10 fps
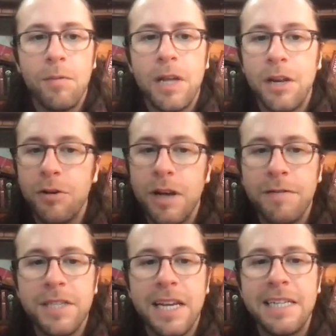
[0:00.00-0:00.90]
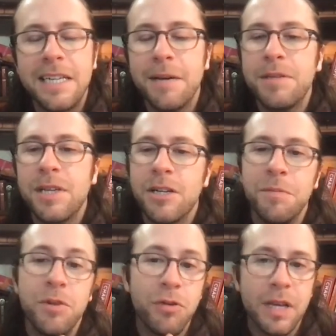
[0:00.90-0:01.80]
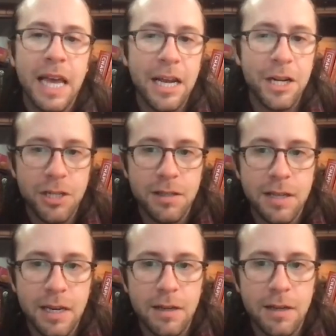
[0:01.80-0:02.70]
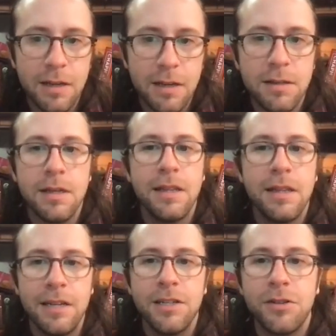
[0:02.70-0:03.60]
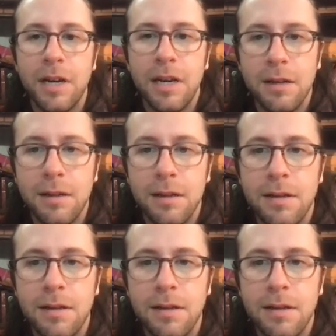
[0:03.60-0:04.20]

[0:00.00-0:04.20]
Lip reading: Can you give us any tips on communication skills in the industry?